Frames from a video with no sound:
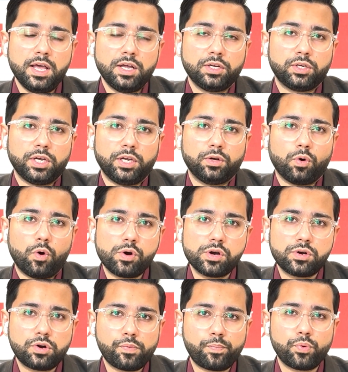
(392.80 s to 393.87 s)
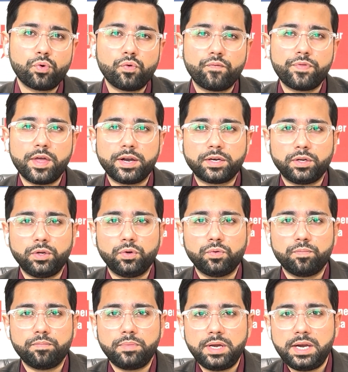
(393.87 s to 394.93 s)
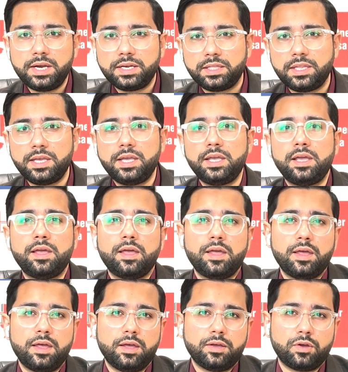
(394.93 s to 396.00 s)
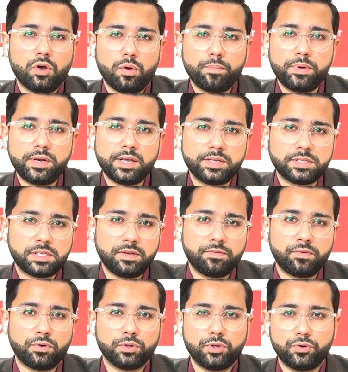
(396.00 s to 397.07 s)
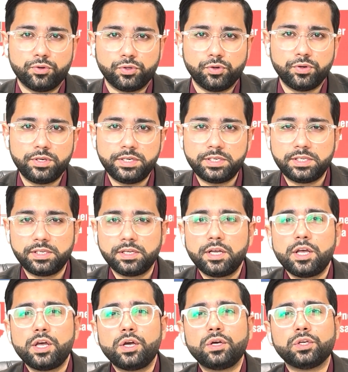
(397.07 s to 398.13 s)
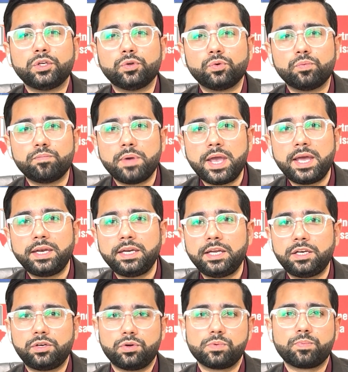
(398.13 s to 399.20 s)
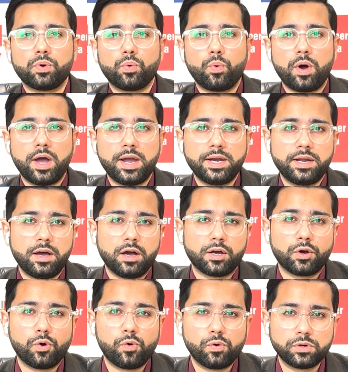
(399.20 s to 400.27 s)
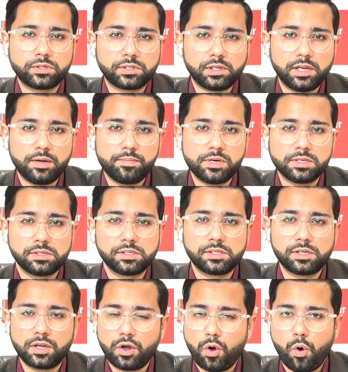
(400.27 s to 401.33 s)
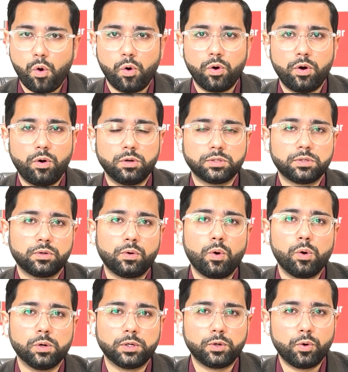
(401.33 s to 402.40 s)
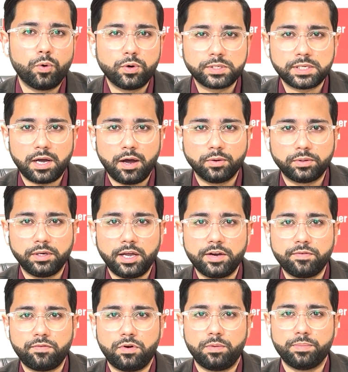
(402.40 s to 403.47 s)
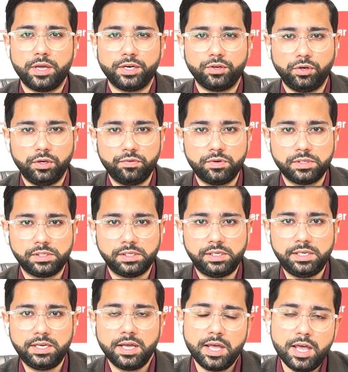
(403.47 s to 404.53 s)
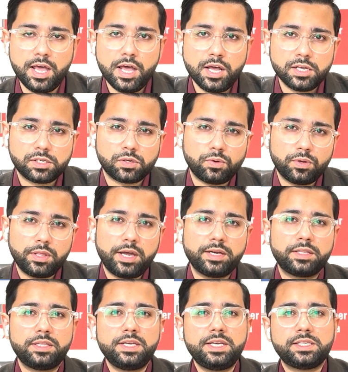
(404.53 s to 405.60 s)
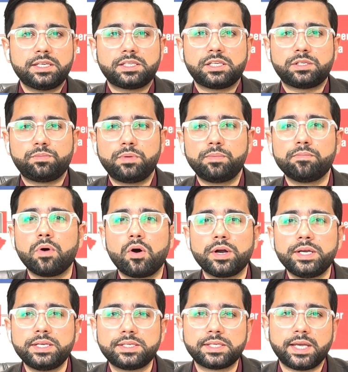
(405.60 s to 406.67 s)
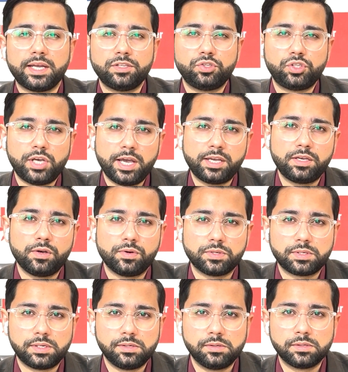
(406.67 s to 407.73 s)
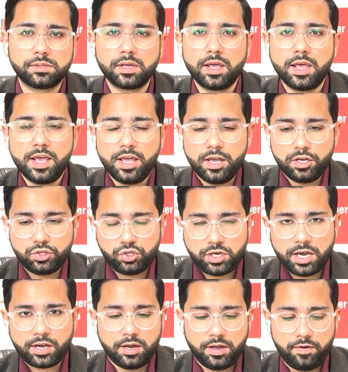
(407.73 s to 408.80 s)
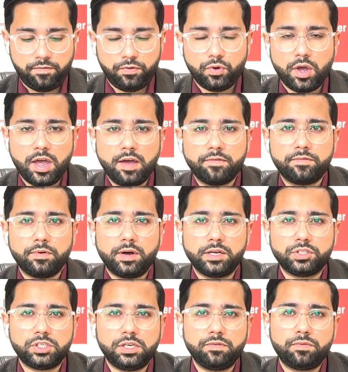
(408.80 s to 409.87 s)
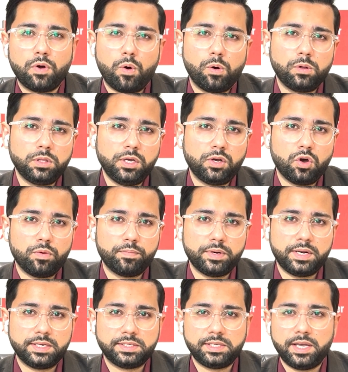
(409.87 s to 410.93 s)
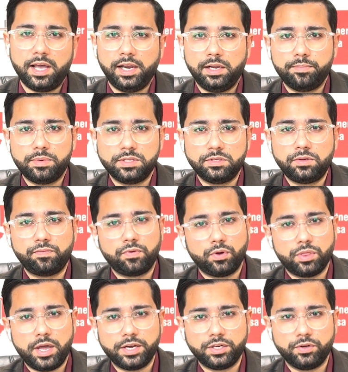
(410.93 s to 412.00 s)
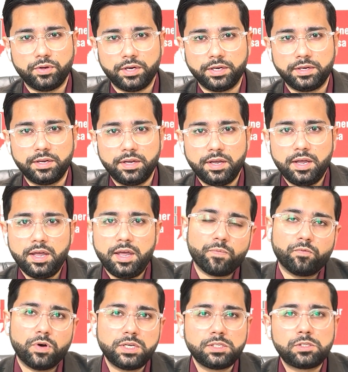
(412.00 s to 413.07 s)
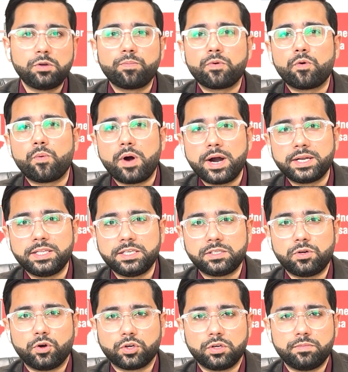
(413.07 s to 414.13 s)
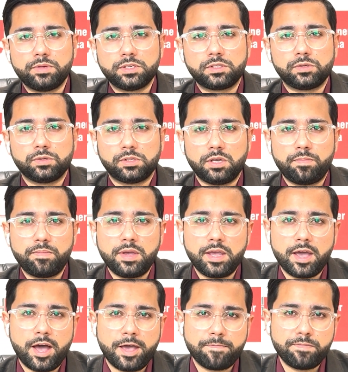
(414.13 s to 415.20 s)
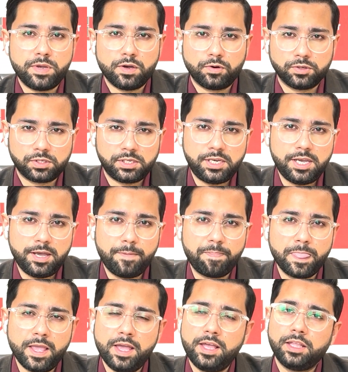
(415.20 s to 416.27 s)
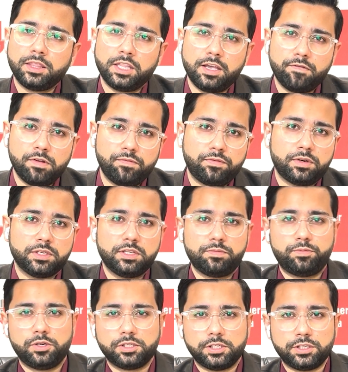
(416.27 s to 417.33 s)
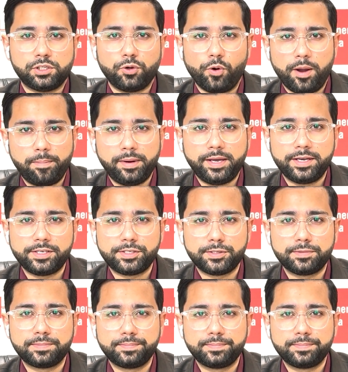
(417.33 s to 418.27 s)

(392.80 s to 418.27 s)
In order to prove that you meet the competency for those units, you may need to provide a course syllabus or also called course outline from that university, so that these assessment bodies can check your skills, check if you have achieved all the competency elements for that unit. Once you provide these documents to CPA, IP or CA, they will further process your application.